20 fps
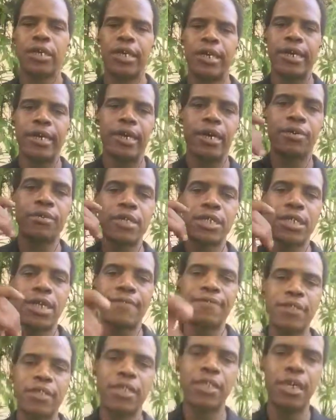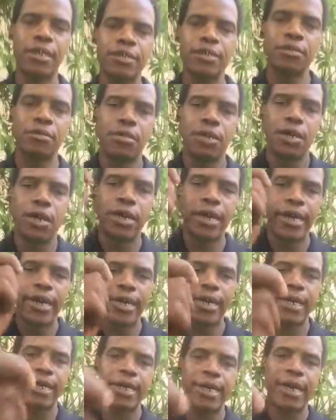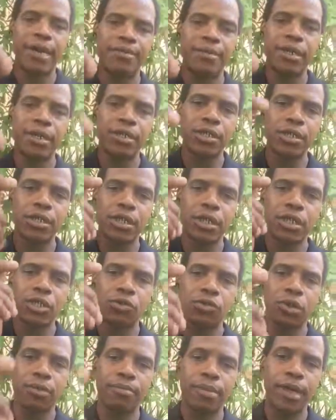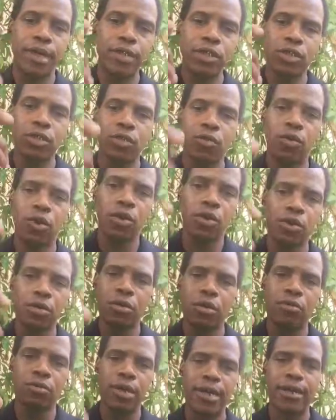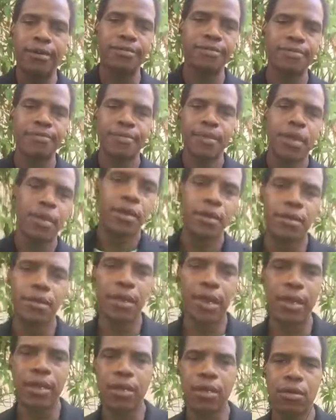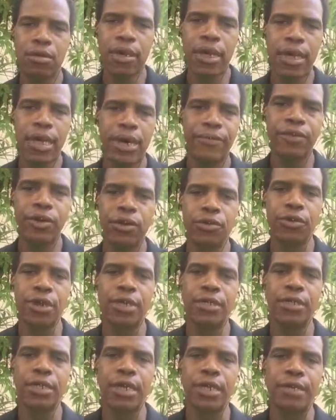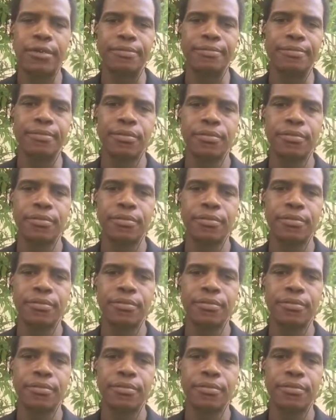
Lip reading: And I always have to tell you, economics is what makes the world go round. Thank you, and have a great day.